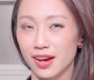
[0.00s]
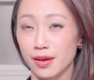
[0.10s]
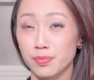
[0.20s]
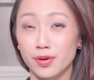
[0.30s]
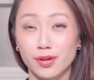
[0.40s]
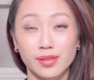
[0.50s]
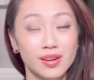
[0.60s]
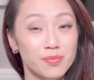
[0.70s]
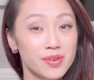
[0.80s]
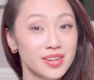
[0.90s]
I put a
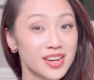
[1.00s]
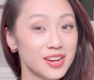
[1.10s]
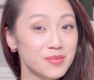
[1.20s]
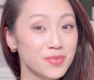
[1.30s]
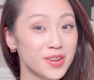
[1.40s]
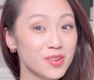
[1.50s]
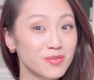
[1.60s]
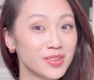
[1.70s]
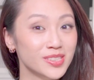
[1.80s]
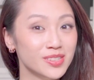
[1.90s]
lot of product, but
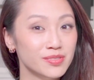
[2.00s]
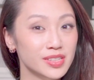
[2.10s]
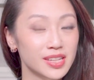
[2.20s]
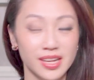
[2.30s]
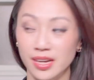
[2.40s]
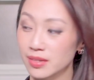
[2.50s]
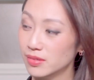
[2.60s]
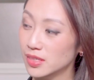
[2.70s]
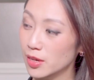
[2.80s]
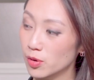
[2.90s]
not much of it like kind
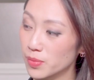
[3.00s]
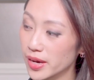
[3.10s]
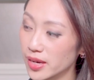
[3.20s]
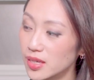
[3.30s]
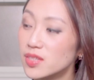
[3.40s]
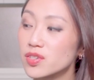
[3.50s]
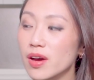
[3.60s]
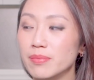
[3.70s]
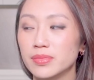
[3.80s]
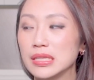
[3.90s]
of stayed on my eyelid. So
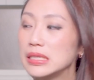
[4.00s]
I'm